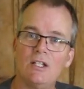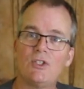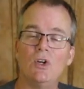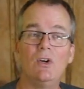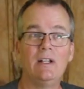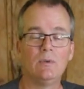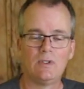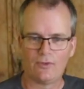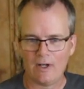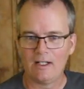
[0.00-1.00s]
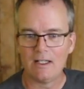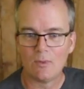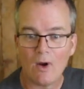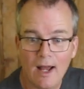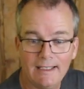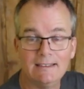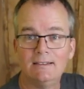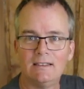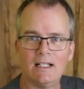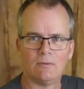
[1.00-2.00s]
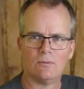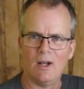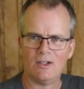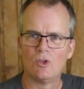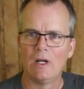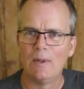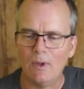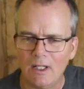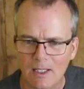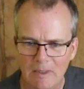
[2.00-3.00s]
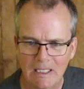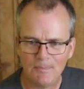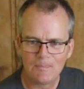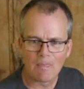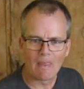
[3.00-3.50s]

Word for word: also, and it was frankly rotten, like rotten drywall, I mean.